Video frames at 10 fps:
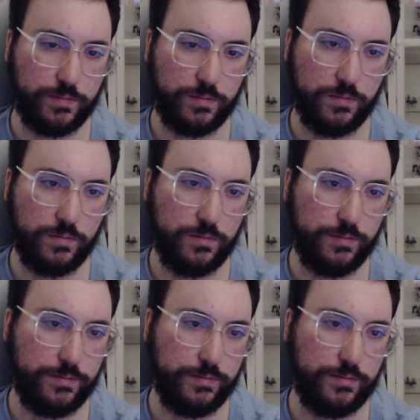
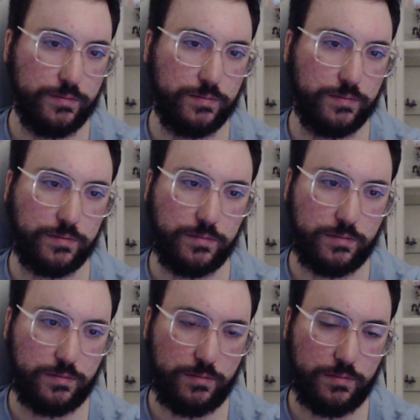
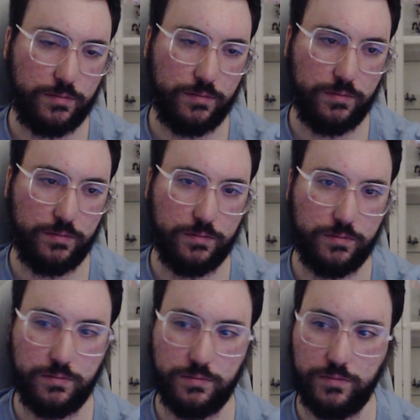
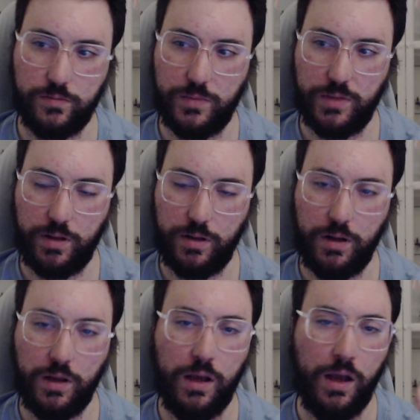
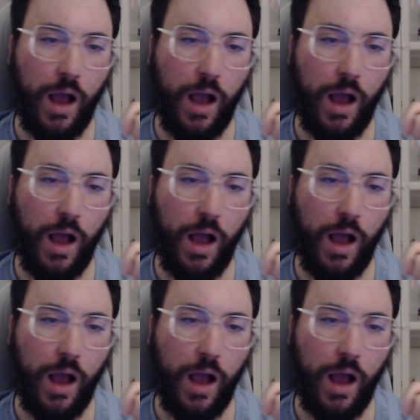[no speech]